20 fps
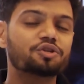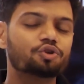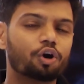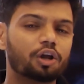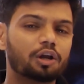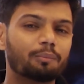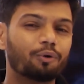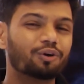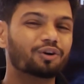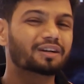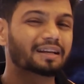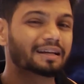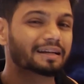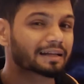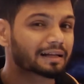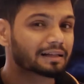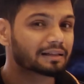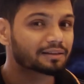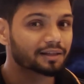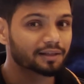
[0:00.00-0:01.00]
all about
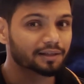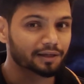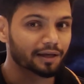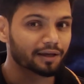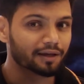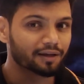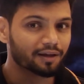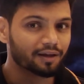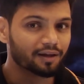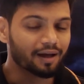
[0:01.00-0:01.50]
critical thinking